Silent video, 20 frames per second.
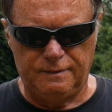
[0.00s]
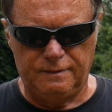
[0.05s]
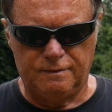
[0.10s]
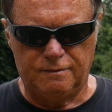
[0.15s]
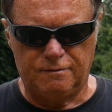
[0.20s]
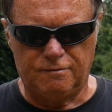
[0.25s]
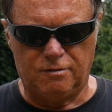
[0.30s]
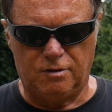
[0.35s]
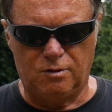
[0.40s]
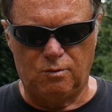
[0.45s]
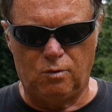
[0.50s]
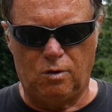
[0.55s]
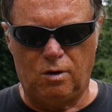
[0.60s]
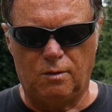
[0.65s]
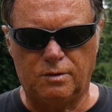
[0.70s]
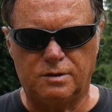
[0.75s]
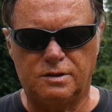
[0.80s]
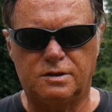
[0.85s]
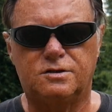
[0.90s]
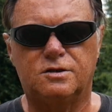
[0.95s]
Right, what I'm
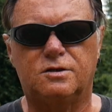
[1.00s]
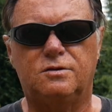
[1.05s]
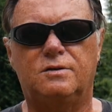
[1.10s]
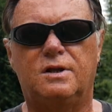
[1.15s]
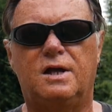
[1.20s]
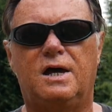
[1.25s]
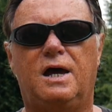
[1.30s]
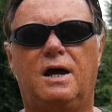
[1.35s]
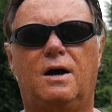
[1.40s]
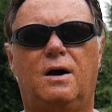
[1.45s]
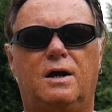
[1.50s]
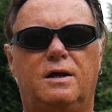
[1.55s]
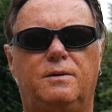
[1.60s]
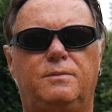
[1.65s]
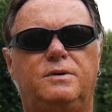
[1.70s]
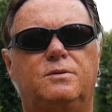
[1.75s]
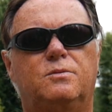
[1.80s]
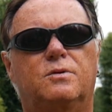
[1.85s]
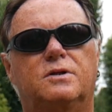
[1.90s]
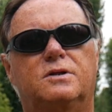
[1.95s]
going to do now,
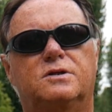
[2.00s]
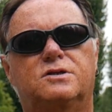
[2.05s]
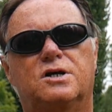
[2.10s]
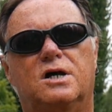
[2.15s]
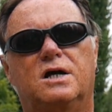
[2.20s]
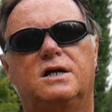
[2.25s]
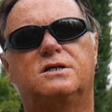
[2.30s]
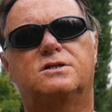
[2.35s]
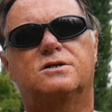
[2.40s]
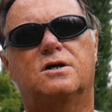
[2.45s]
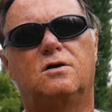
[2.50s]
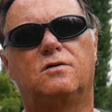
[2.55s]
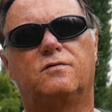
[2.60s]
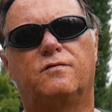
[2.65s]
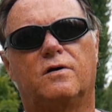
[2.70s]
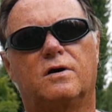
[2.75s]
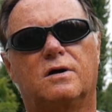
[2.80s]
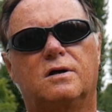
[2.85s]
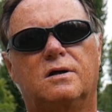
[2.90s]
Amy, we're going to change over.